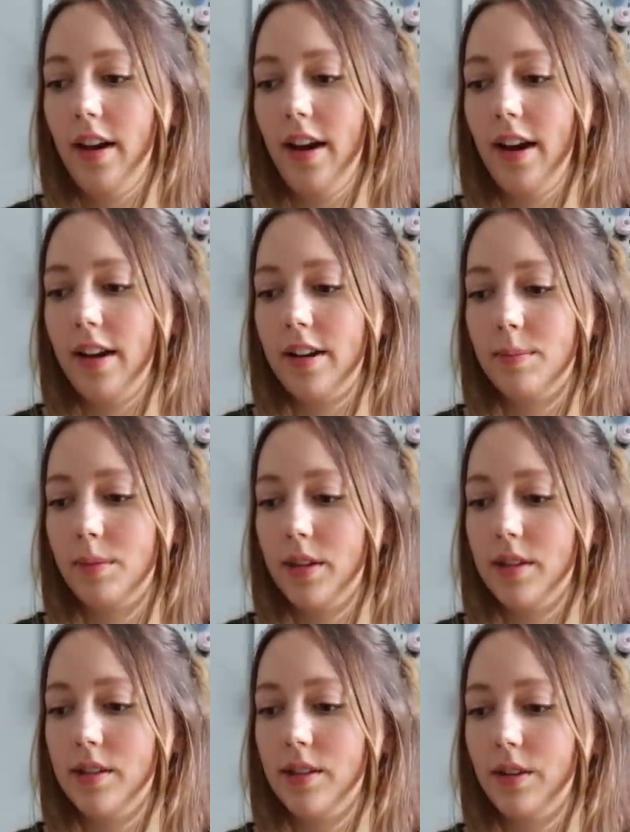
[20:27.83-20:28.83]
Um,
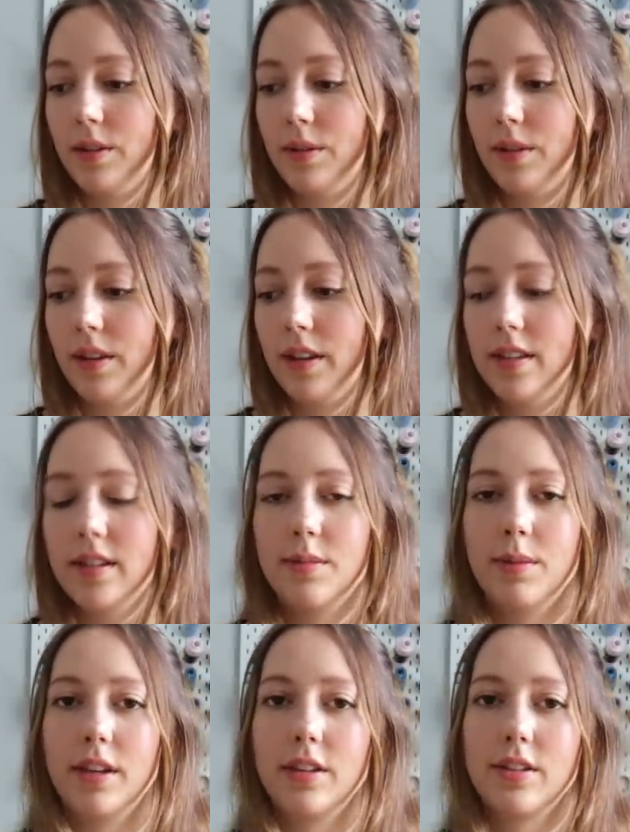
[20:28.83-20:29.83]
so this to
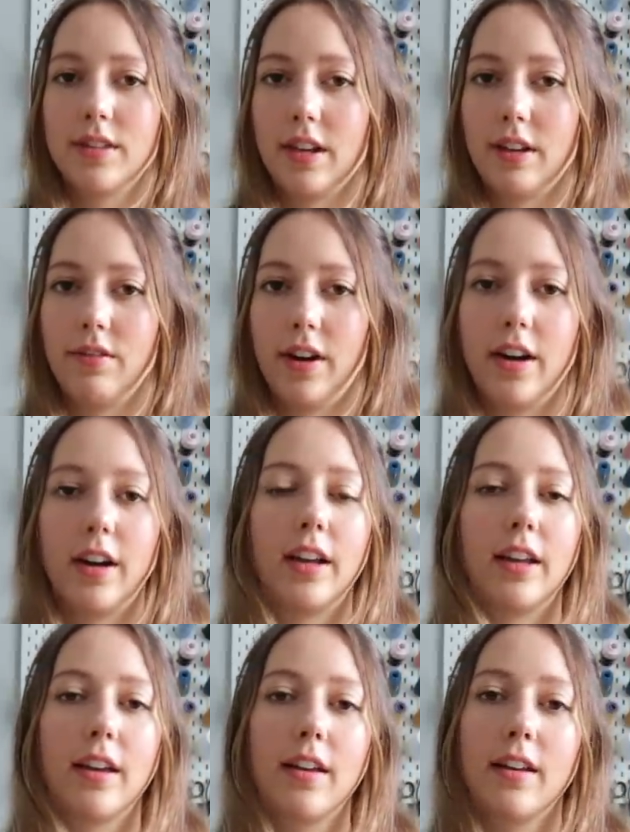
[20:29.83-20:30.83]
me is just like a
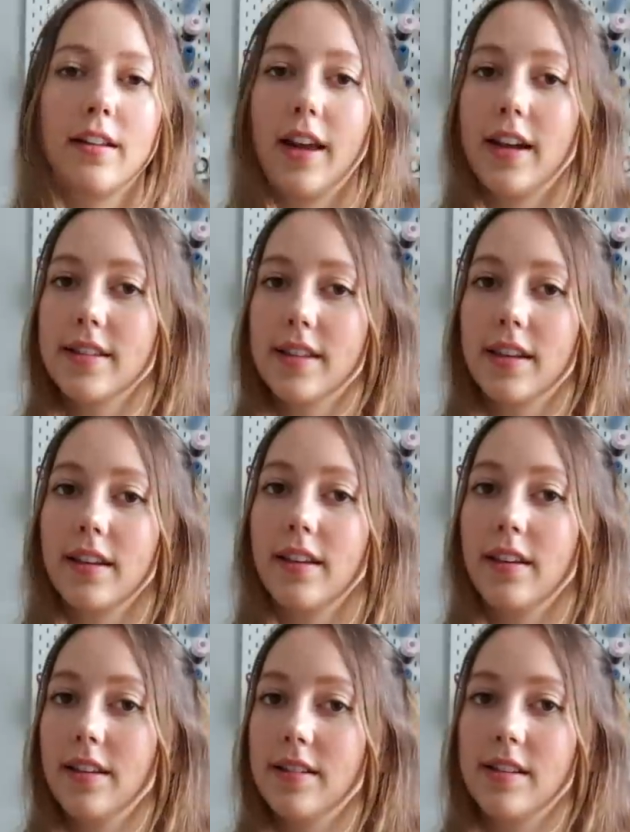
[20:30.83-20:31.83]
very classic,
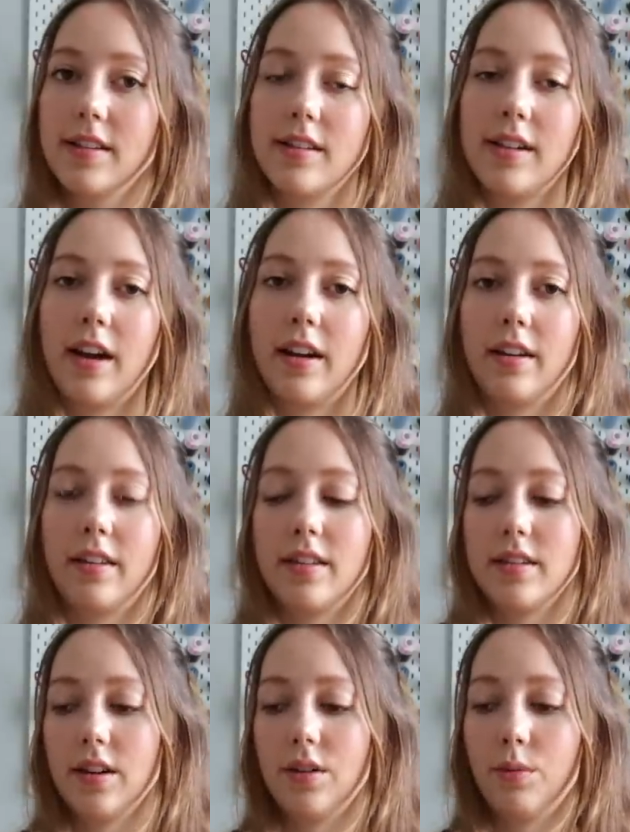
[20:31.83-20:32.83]
easy style
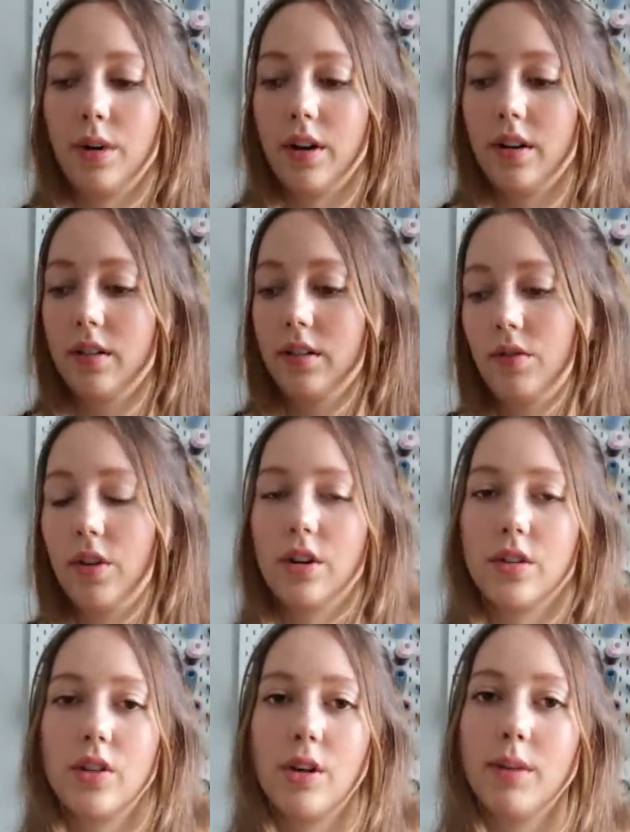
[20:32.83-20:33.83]
that's going to work for
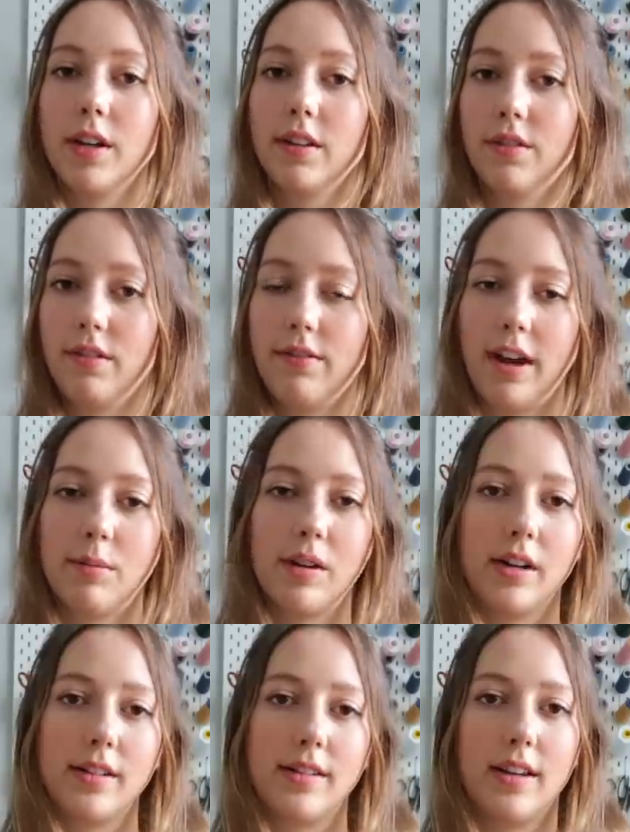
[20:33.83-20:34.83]
so many different
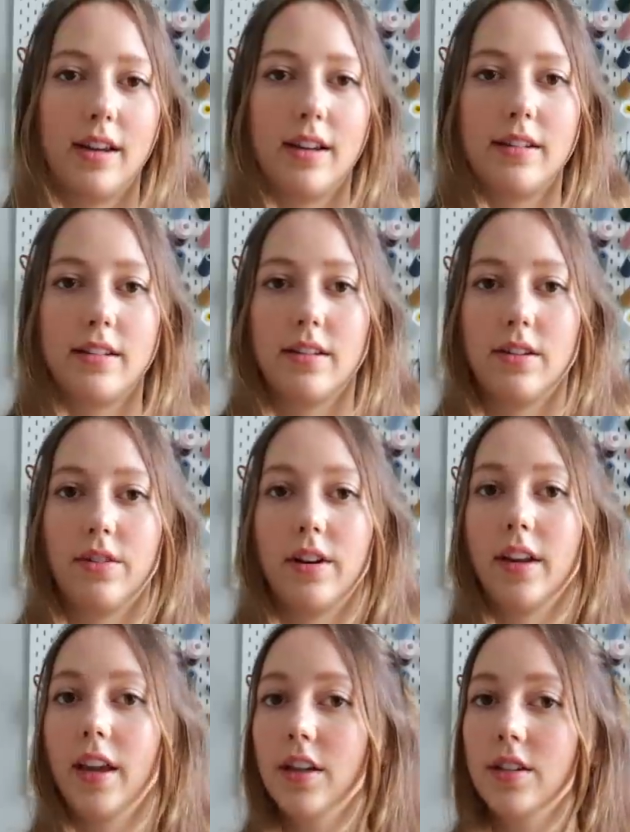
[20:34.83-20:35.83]
fabrics and different
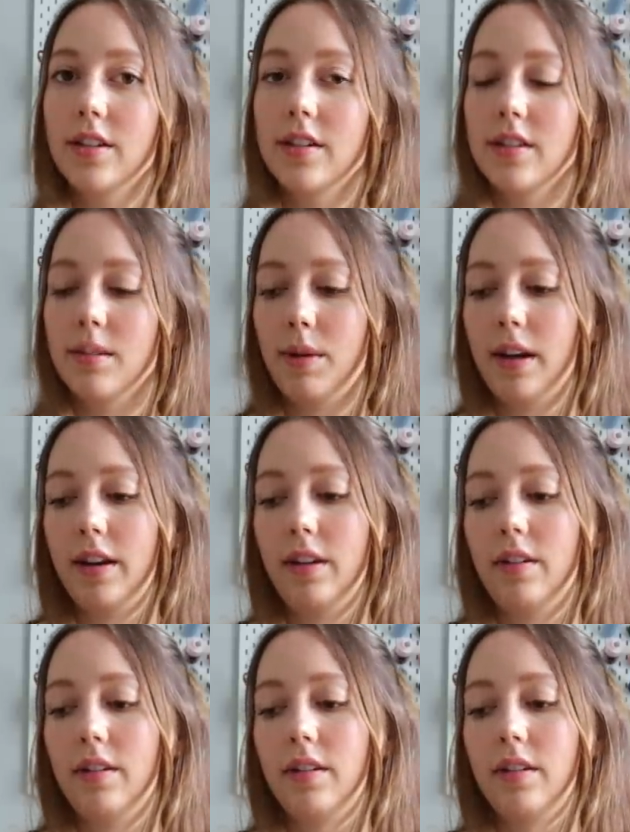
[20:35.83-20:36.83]
occasions depending
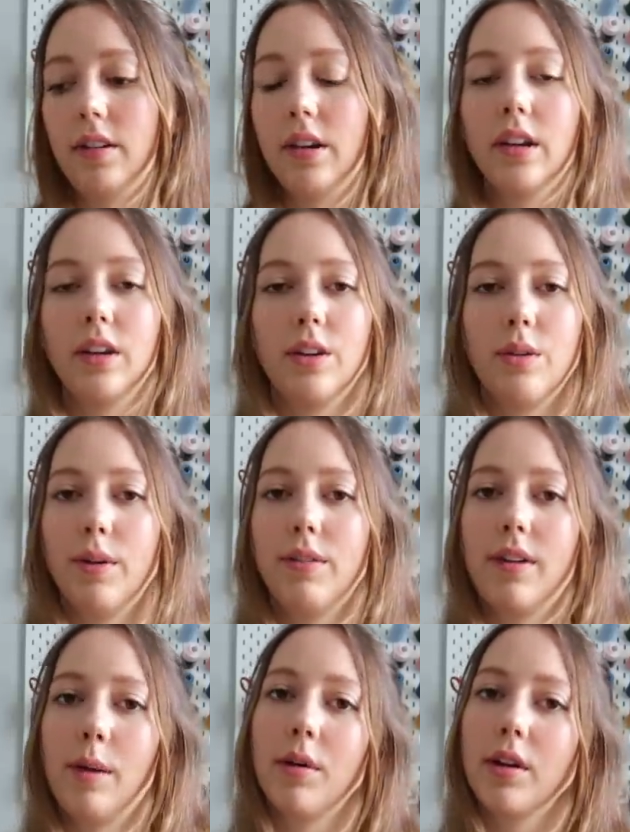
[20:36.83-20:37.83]
on you know what
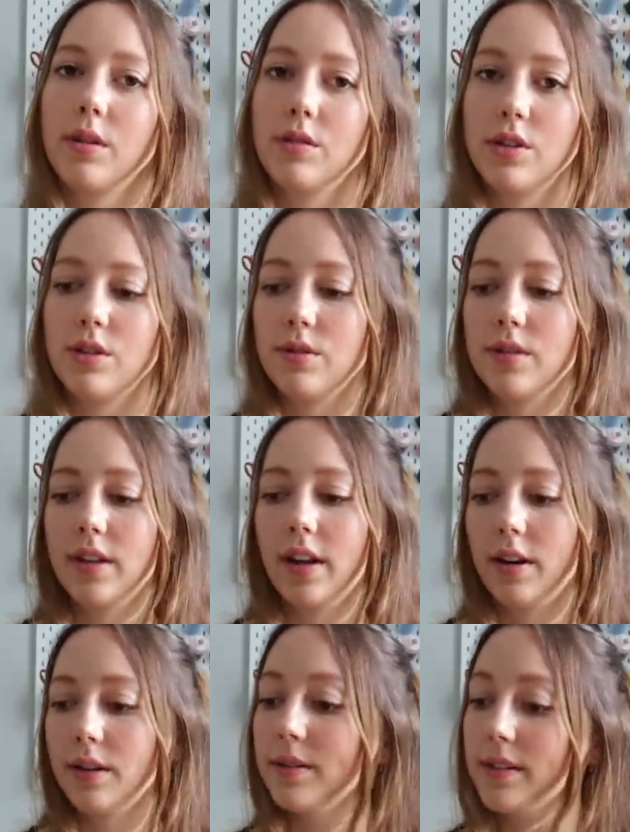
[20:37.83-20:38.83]
fabric you choose and
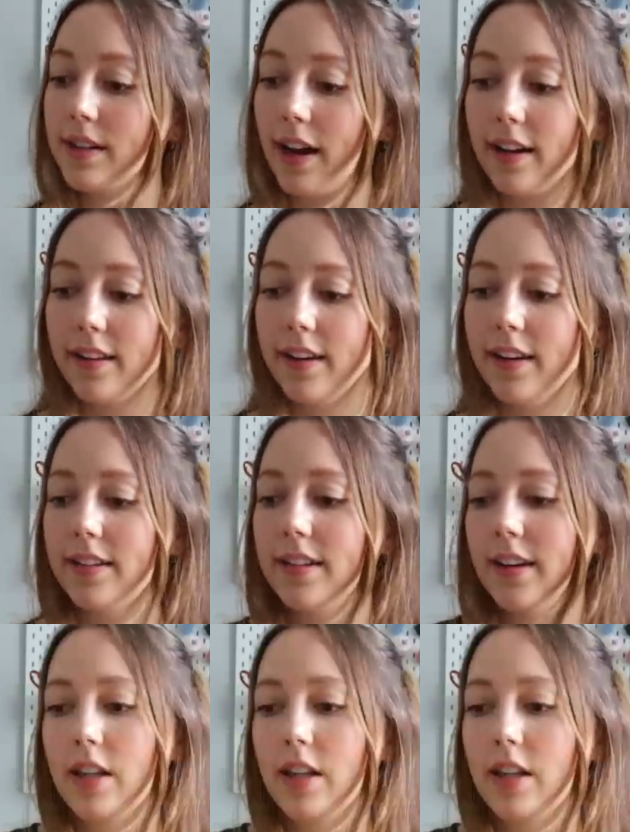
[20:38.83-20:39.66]
how you style it.